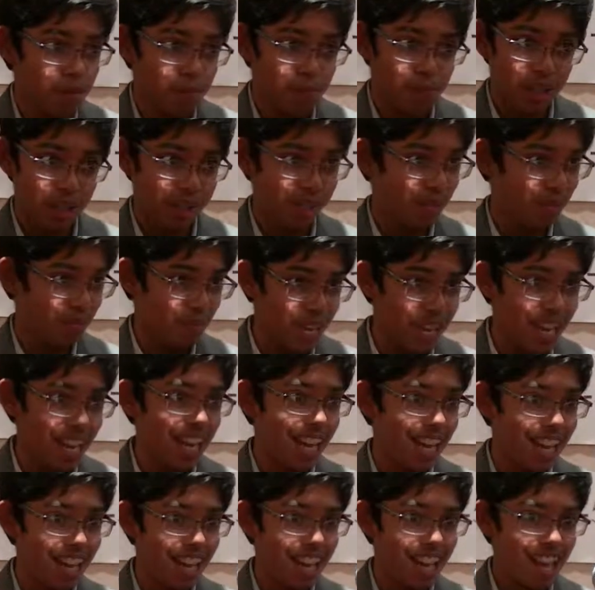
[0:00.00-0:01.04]
But to
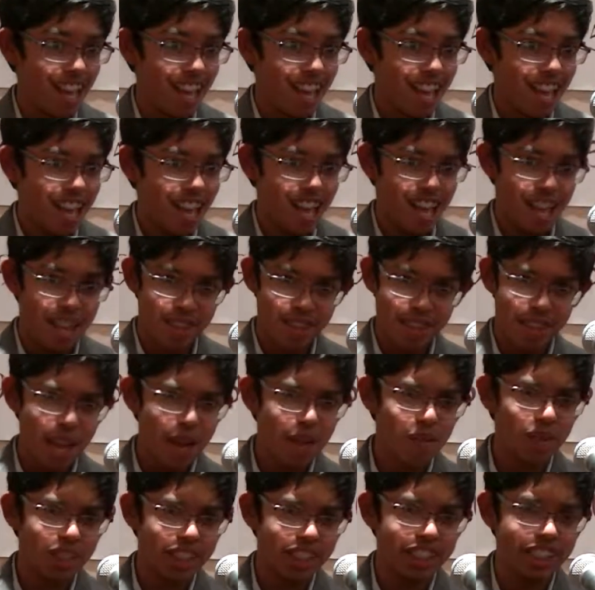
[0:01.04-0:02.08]
me,
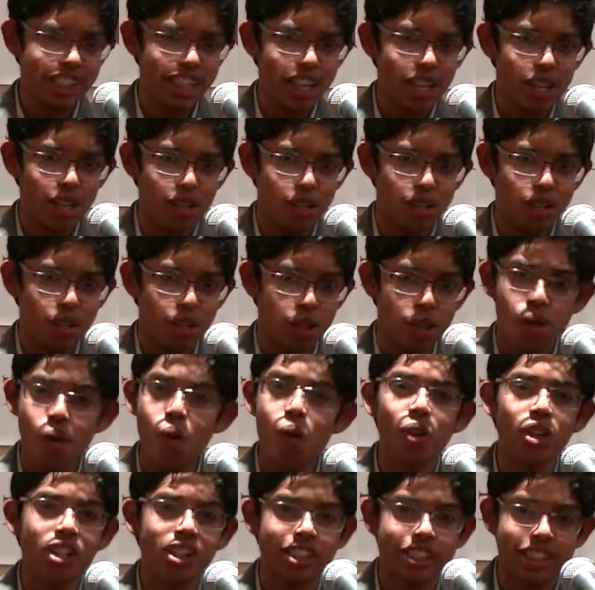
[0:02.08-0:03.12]
they were still the
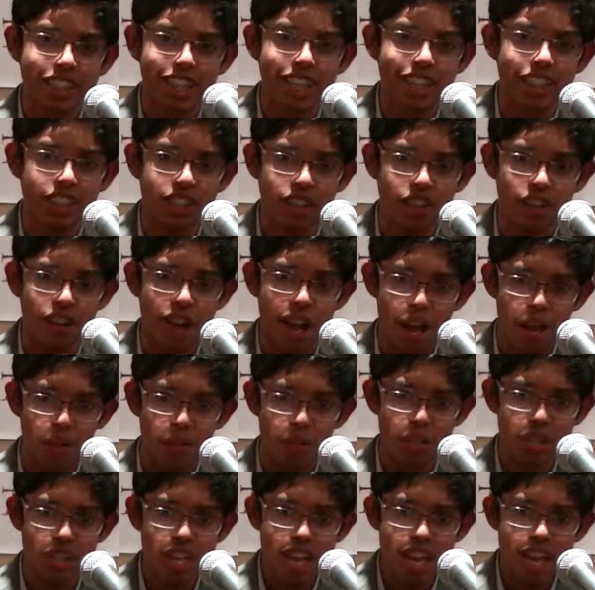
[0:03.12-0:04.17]
coolest kids
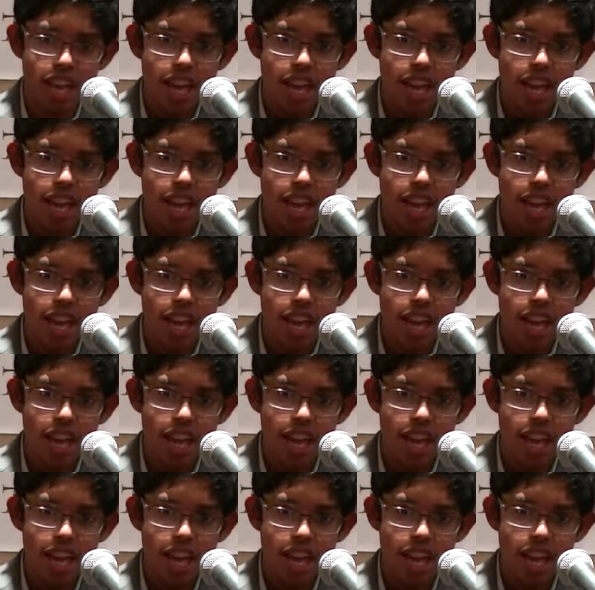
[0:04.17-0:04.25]
around.